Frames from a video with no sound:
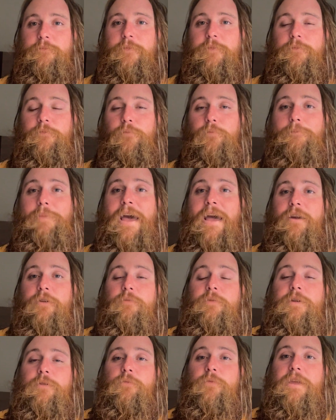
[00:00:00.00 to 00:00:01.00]
back
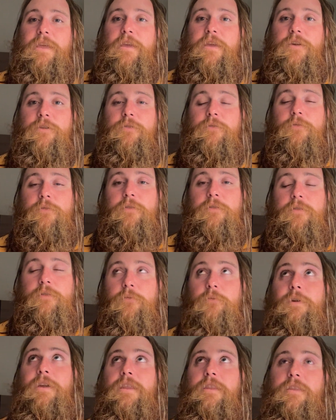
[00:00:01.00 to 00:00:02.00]

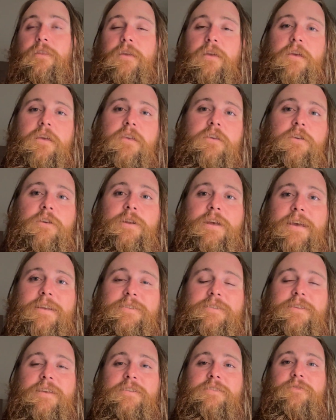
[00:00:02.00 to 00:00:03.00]
when United
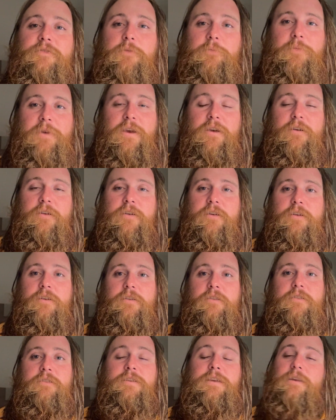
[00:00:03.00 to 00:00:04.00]
States of
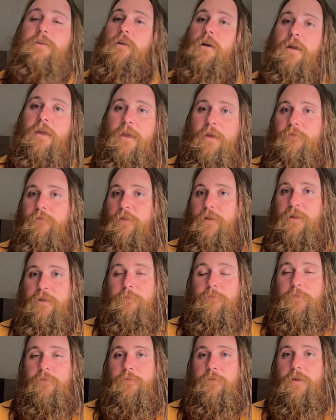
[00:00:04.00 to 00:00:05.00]
America did not have any
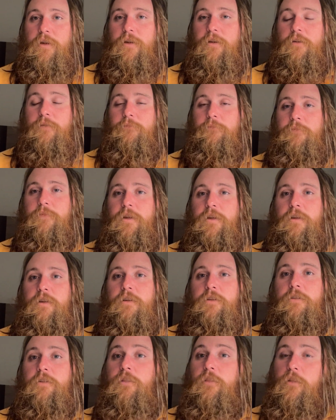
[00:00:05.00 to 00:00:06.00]

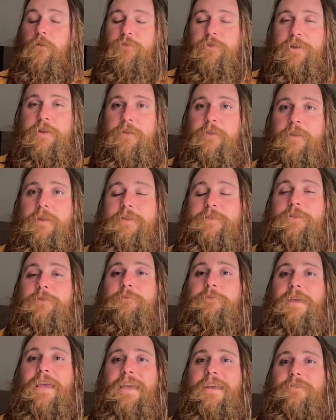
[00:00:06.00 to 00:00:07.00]

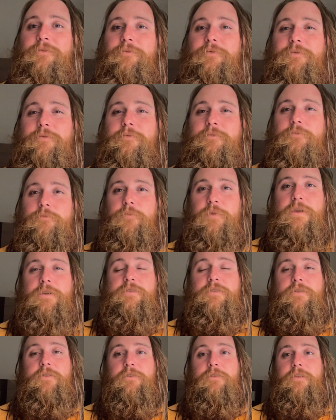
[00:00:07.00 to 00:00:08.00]
colonialism, and we
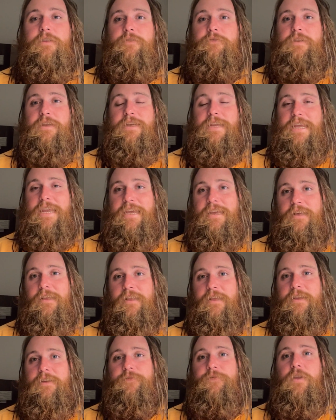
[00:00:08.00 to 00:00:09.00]
still lived in
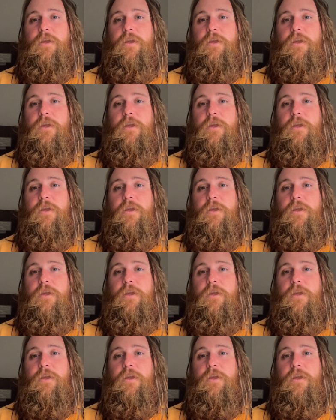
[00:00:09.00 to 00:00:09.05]
England.